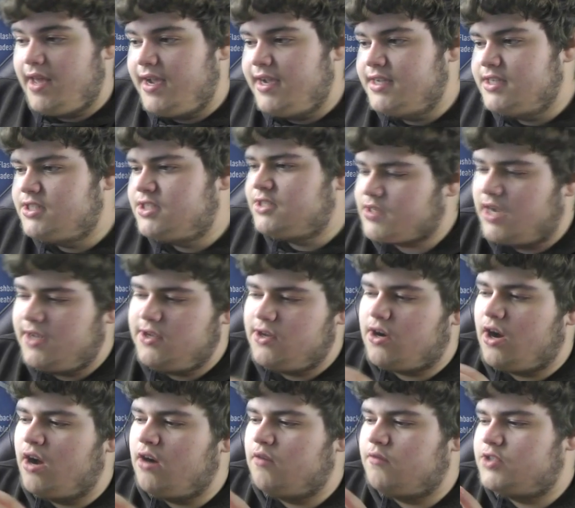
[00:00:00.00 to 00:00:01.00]
that is. And you
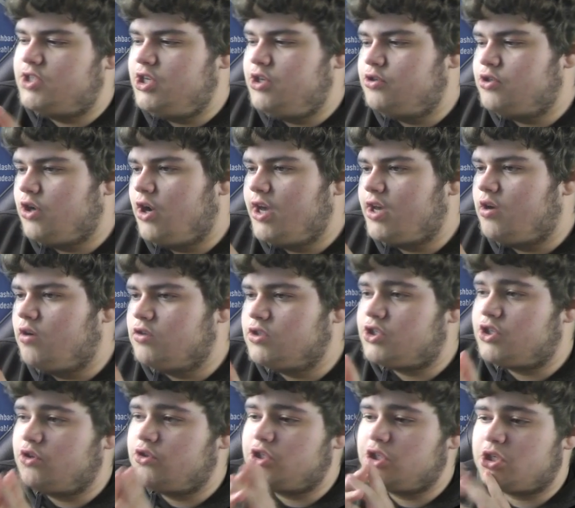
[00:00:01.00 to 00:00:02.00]
can't obviously use
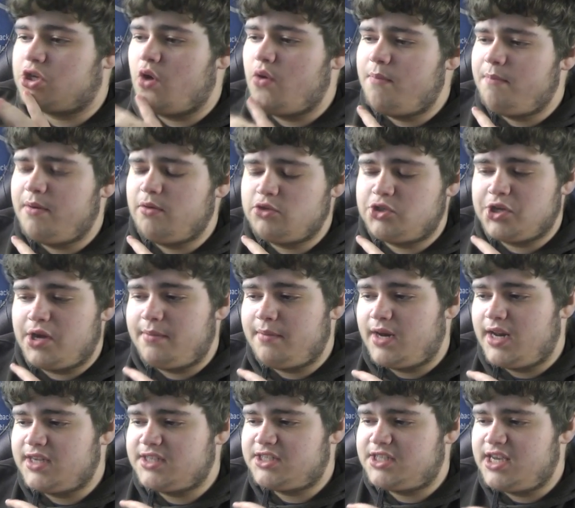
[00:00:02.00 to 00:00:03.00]
icons. So just go and build your
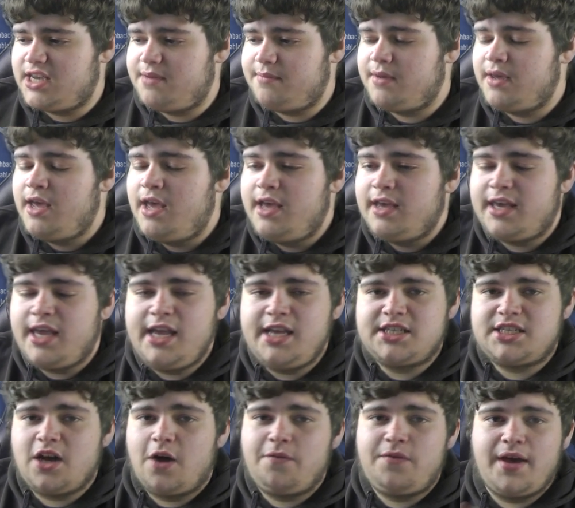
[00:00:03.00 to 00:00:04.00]
MLS team. Get
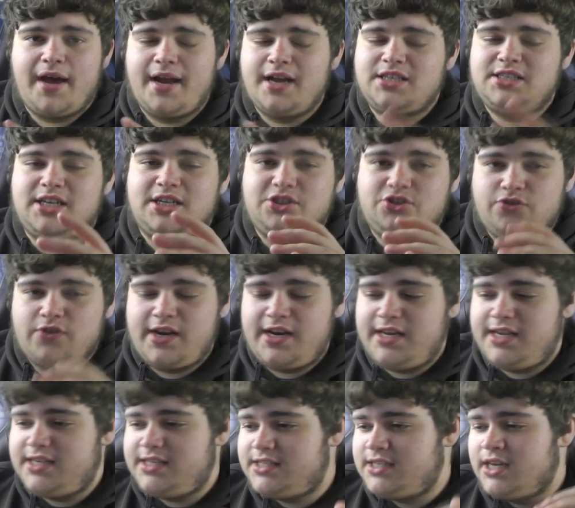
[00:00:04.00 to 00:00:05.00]
yourself your
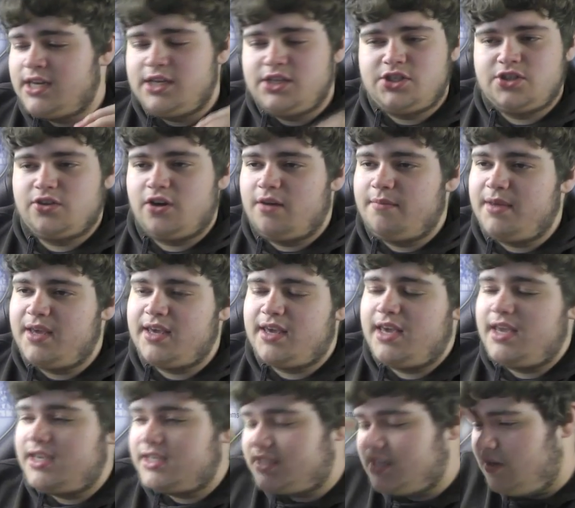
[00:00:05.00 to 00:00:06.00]
Alessandrinis. Do you know what I mean?
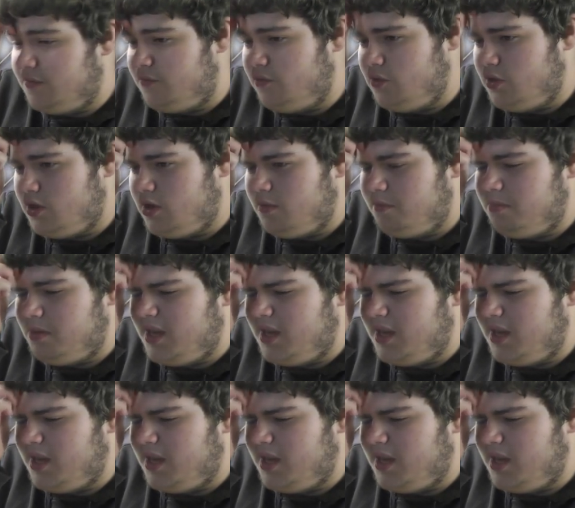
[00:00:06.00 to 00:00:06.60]
Get yourself all the good